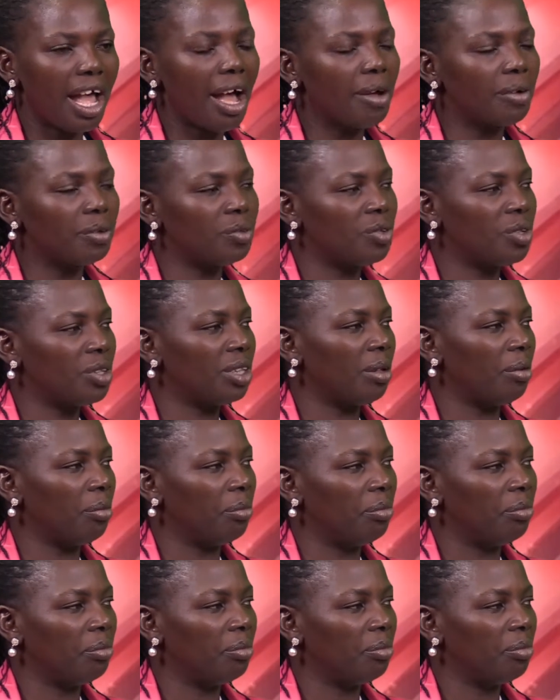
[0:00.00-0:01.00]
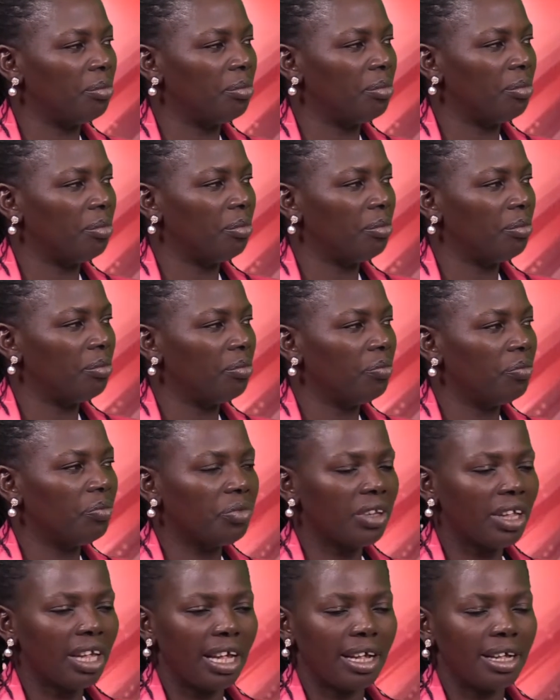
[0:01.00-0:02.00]
out to them.
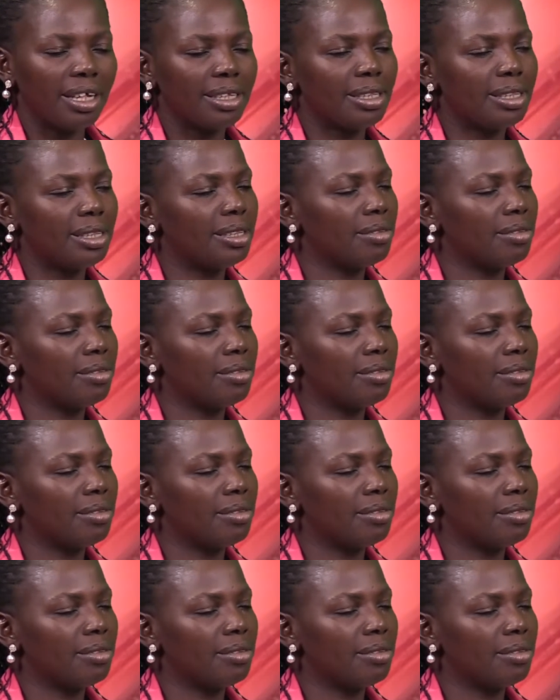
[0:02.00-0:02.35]
Yes.